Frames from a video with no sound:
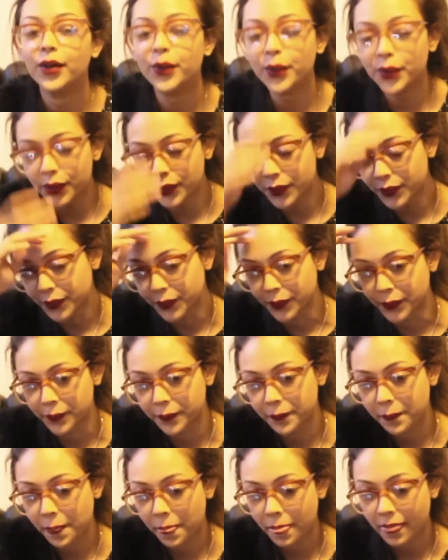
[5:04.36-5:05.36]
Oh,
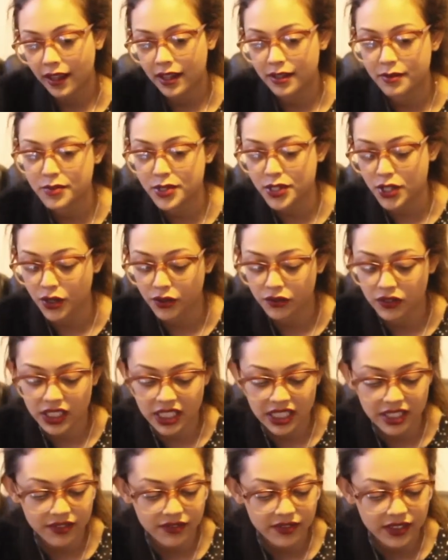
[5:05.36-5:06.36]
I'm so
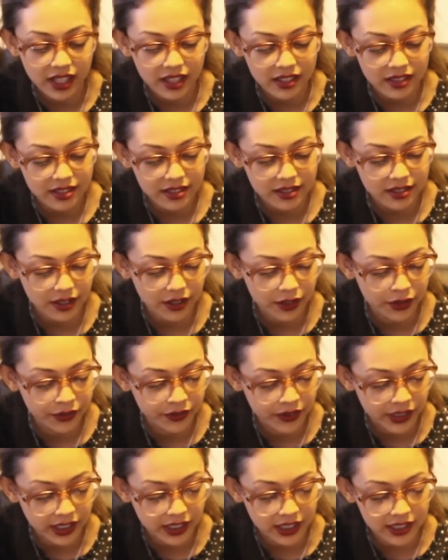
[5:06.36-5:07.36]
relieved that's
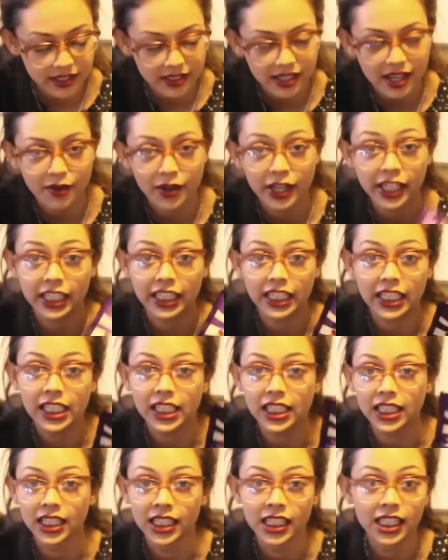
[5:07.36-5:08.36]
over because now I can
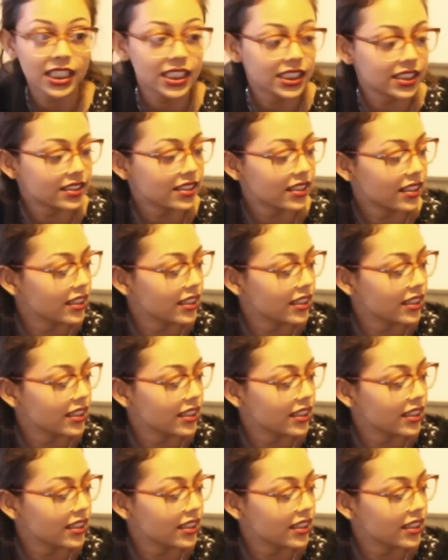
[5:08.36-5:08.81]
eat this.